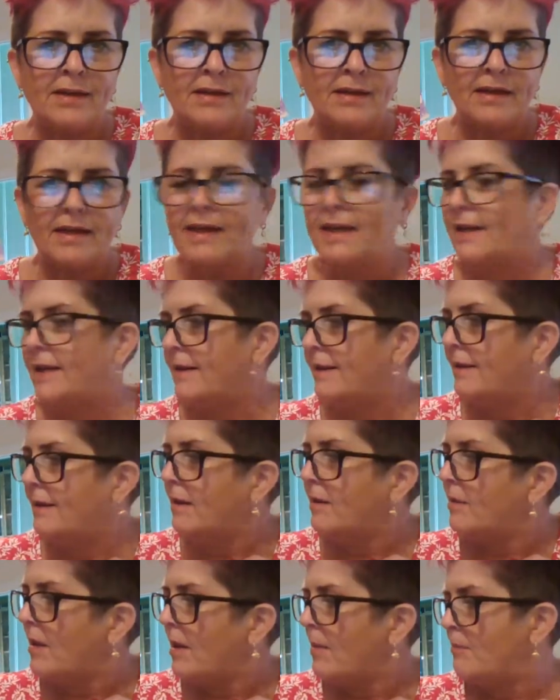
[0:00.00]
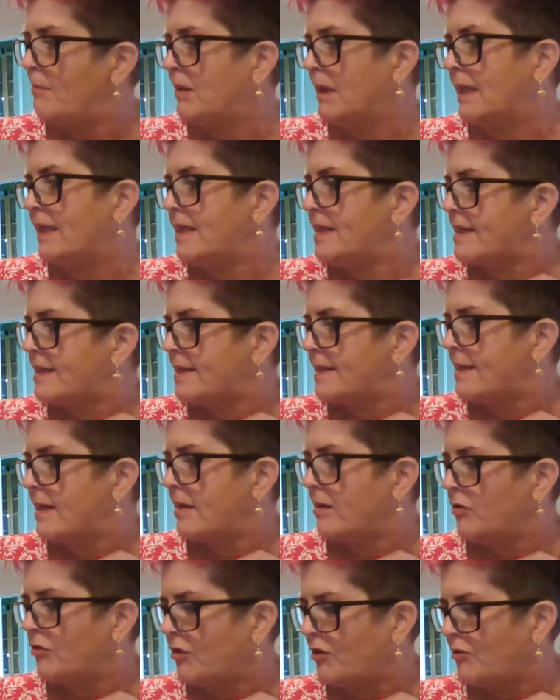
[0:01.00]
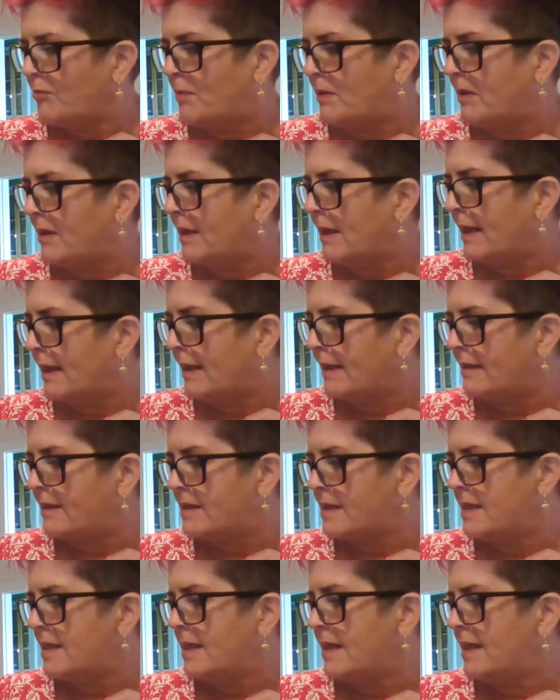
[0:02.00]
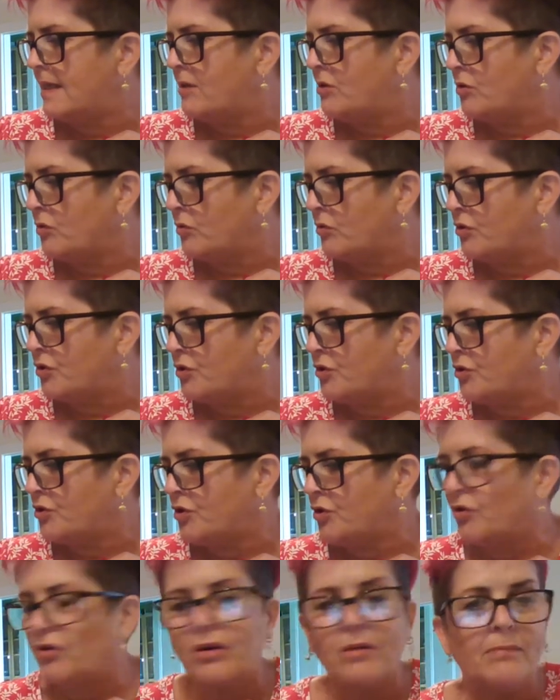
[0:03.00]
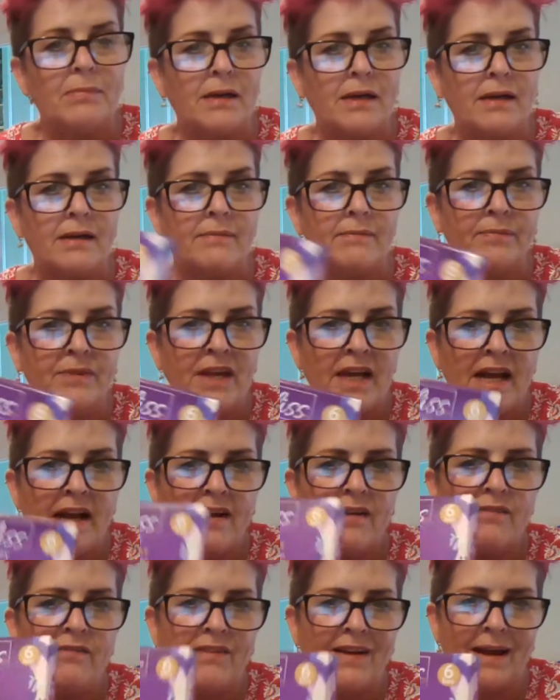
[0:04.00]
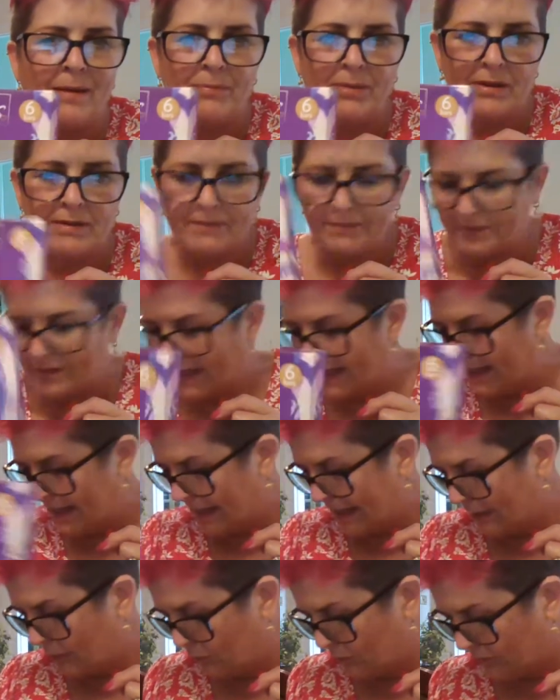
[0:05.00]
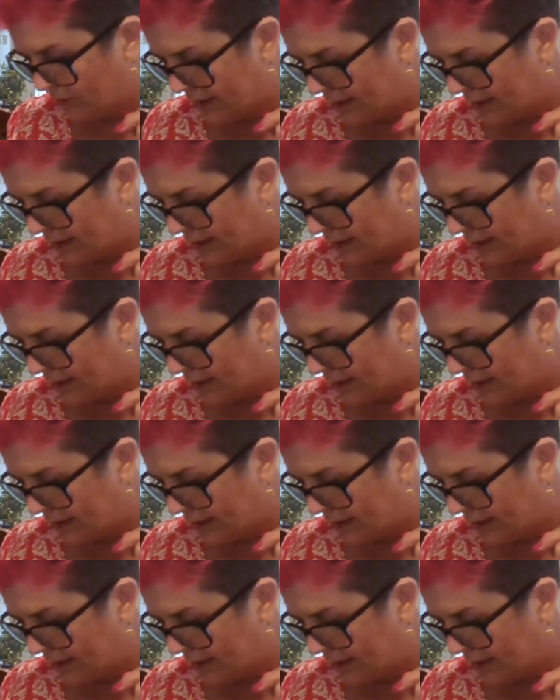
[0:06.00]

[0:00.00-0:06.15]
in Bliss Crispy Delight Indulgent Chocolate Bar. Fab, they are lovely.